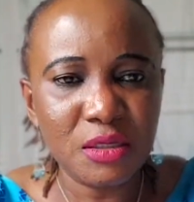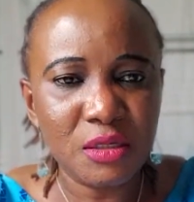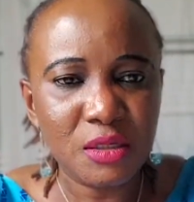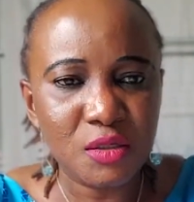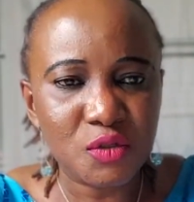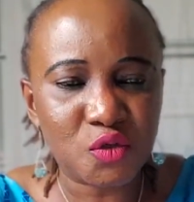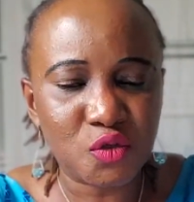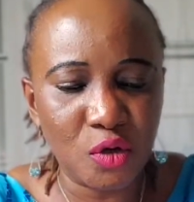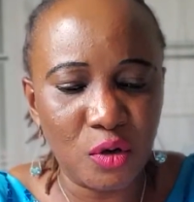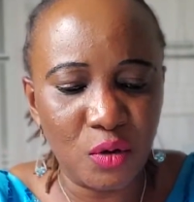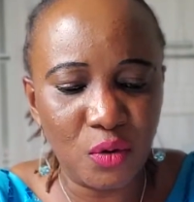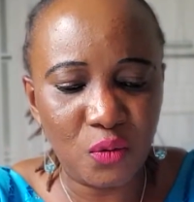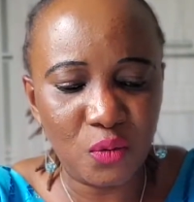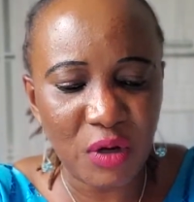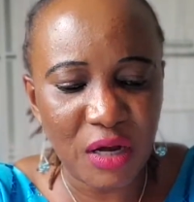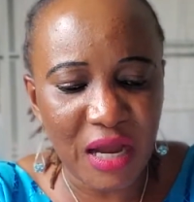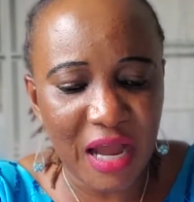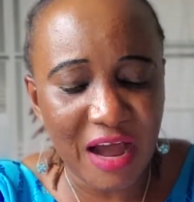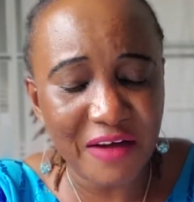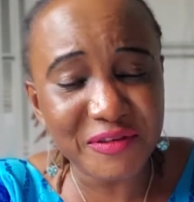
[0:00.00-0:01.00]
So
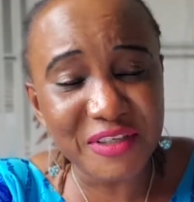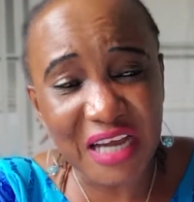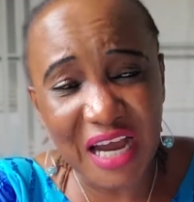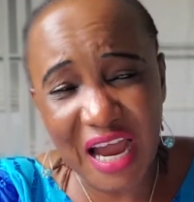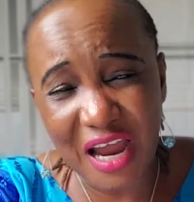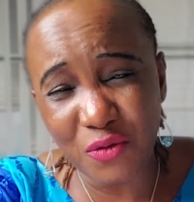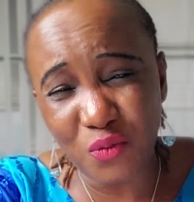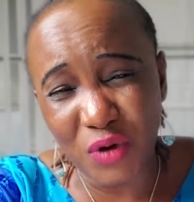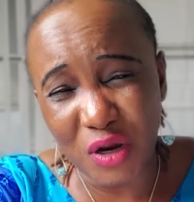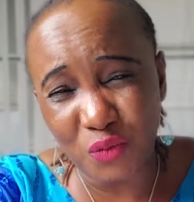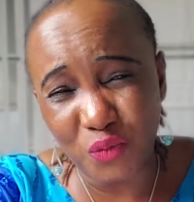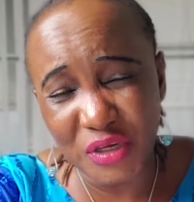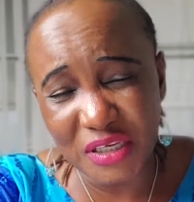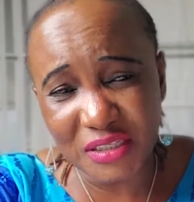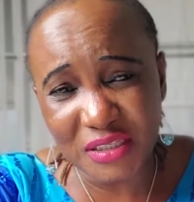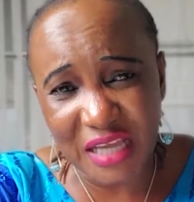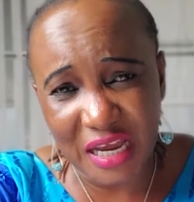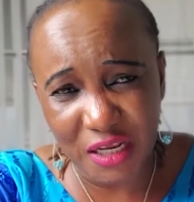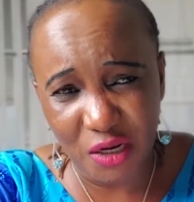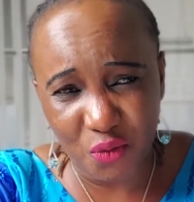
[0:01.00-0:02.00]
after I, when we
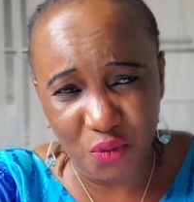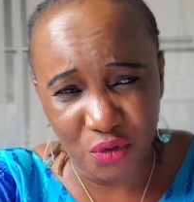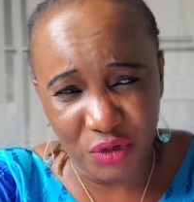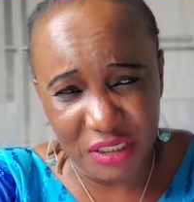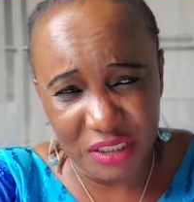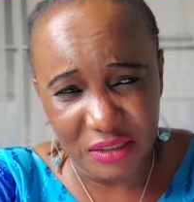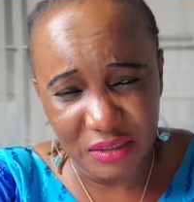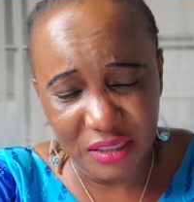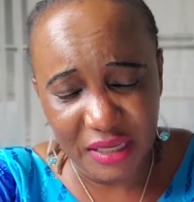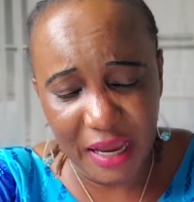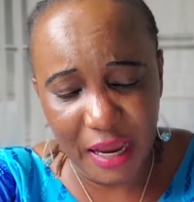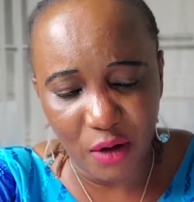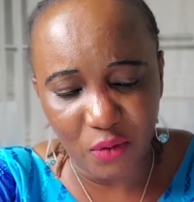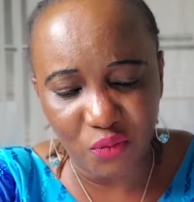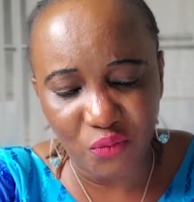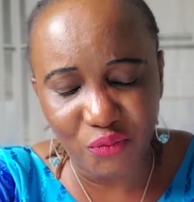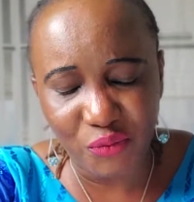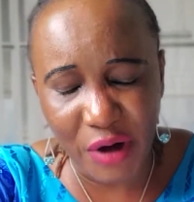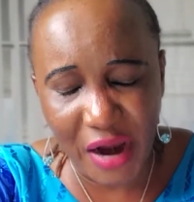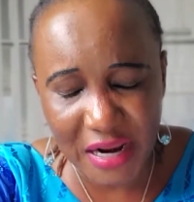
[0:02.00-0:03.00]
started running, I
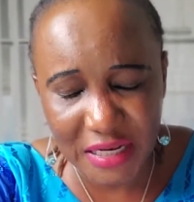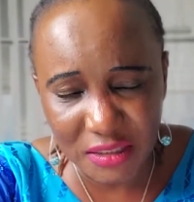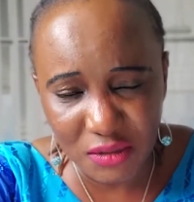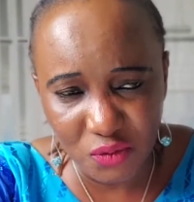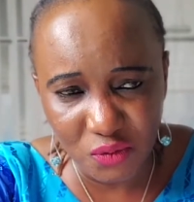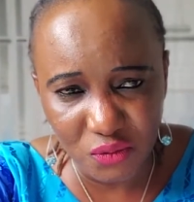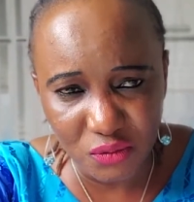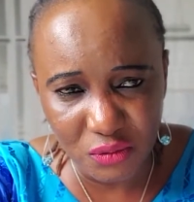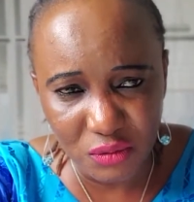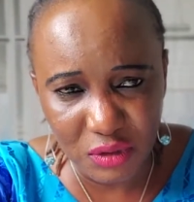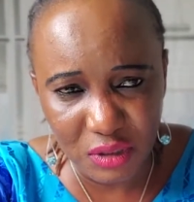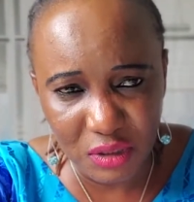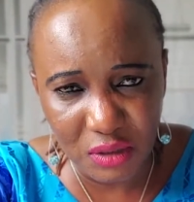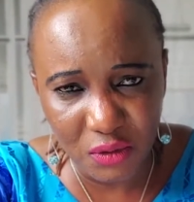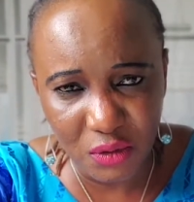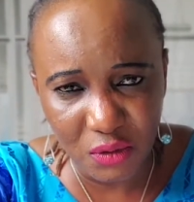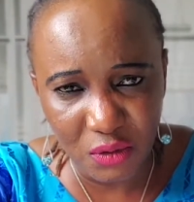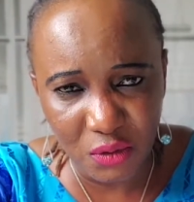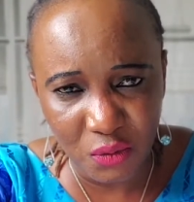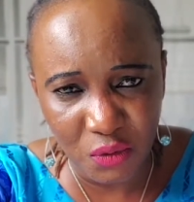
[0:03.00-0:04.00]
ran
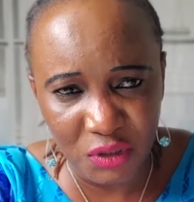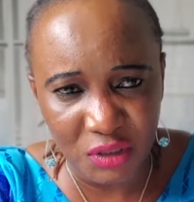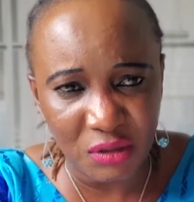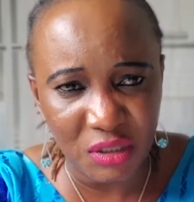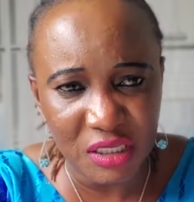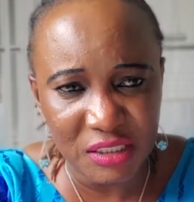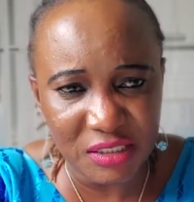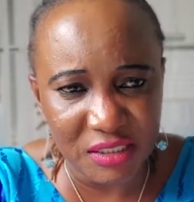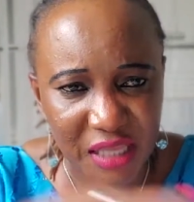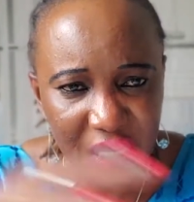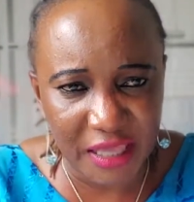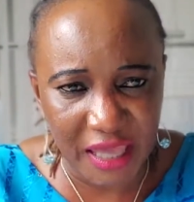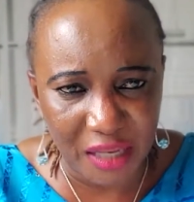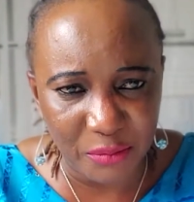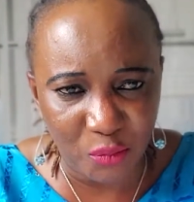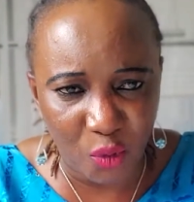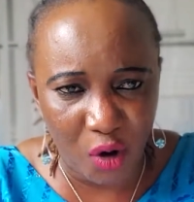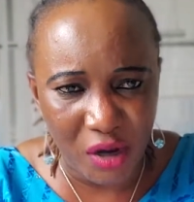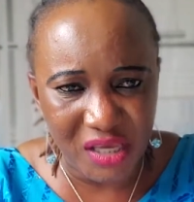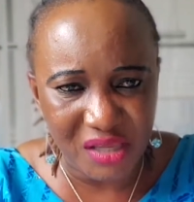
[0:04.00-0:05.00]
with this naked
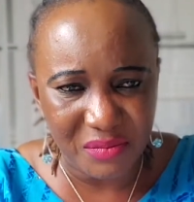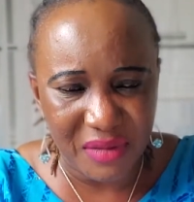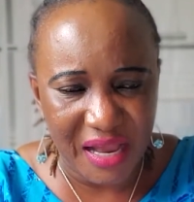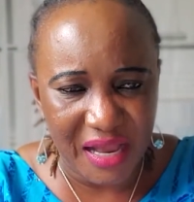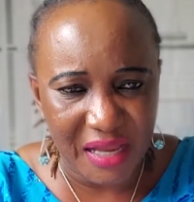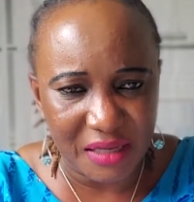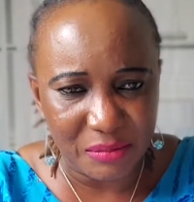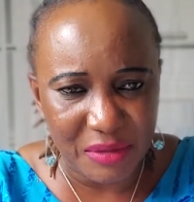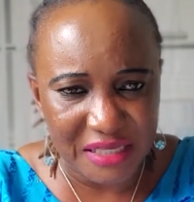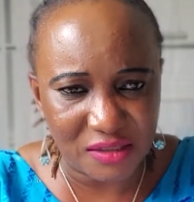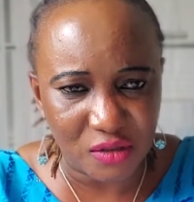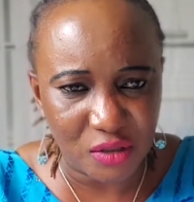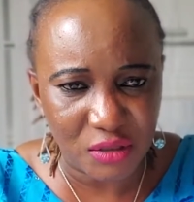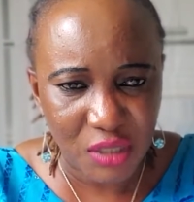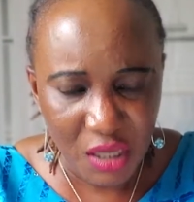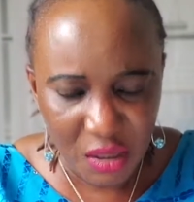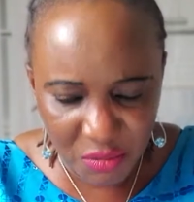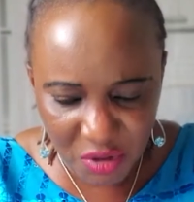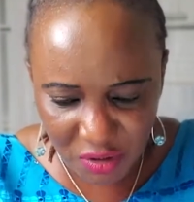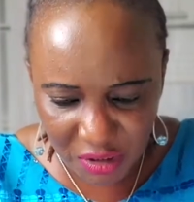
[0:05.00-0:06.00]
boy in my hand, my
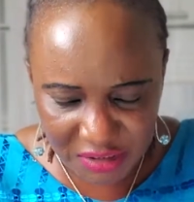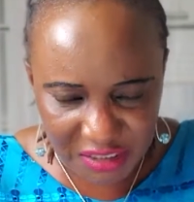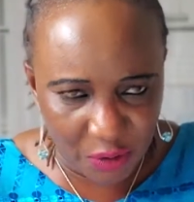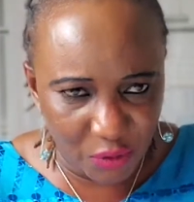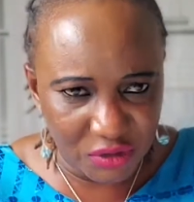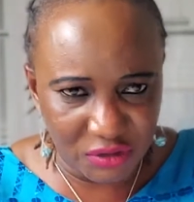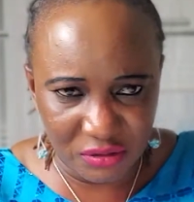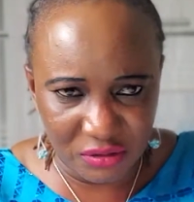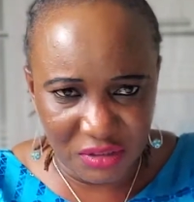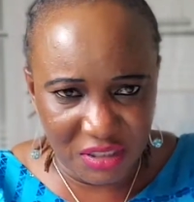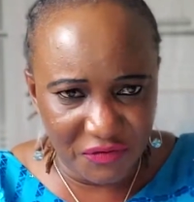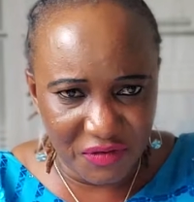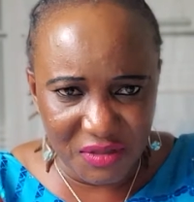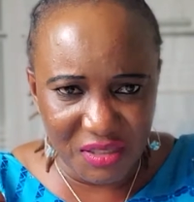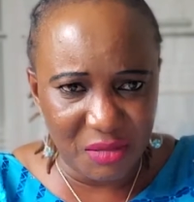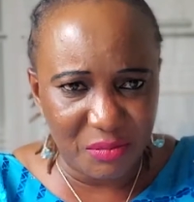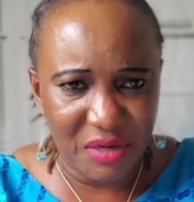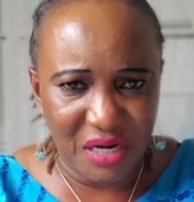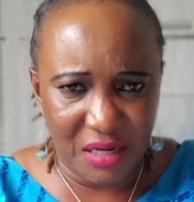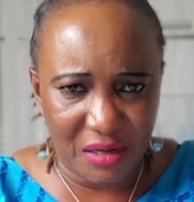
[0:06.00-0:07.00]
son, because I was giving
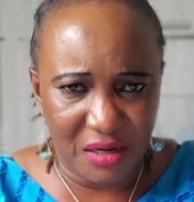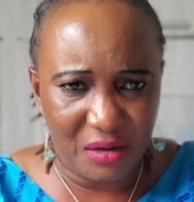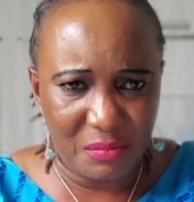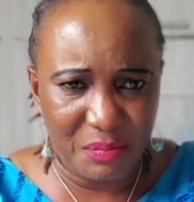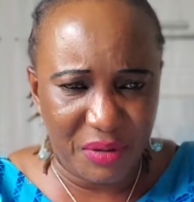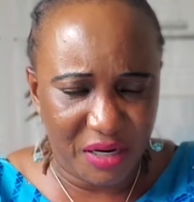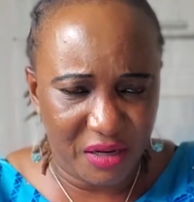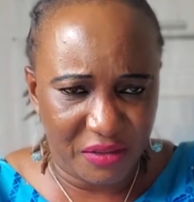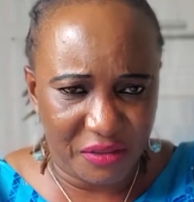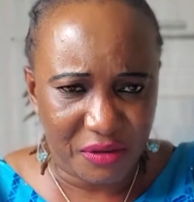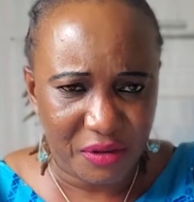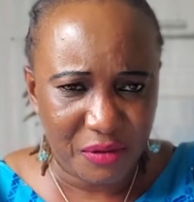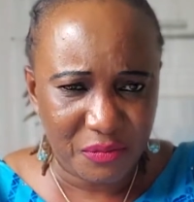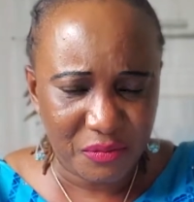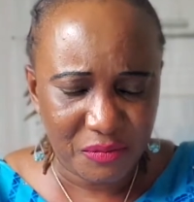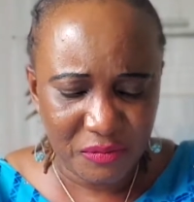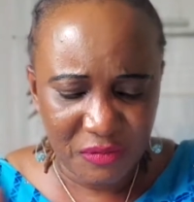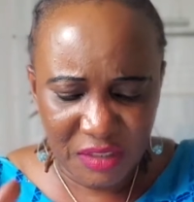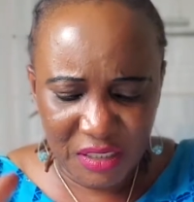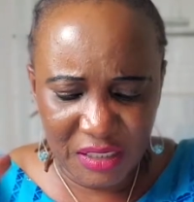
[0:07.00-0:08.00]
him a, a bath,
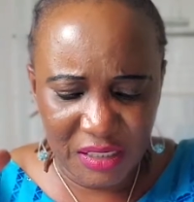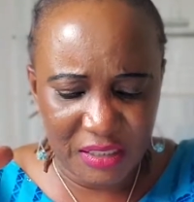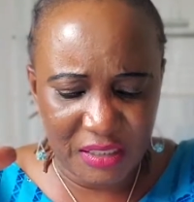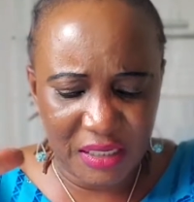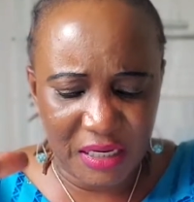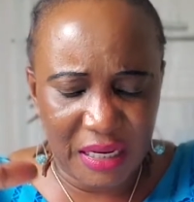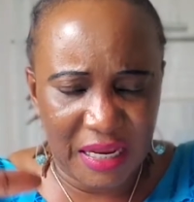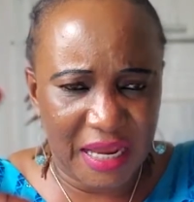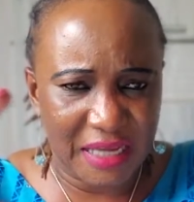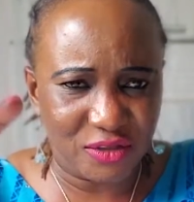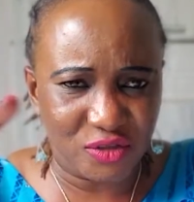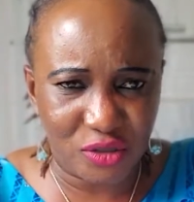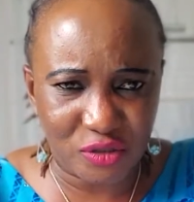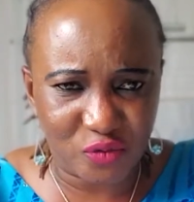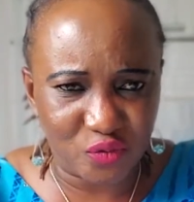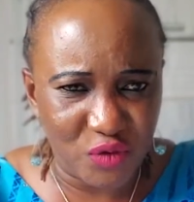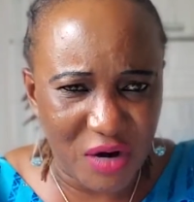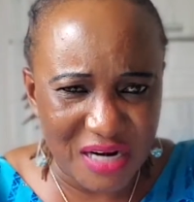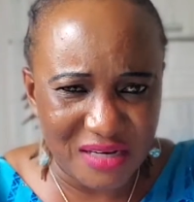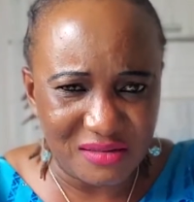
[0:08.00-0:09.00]
and I, I, just
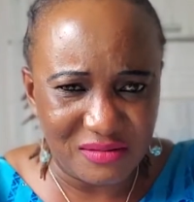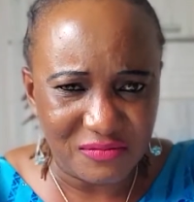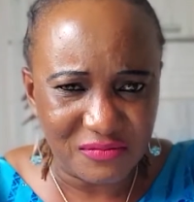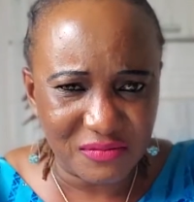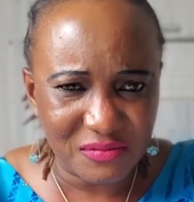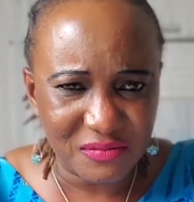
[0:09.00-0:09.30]
ran.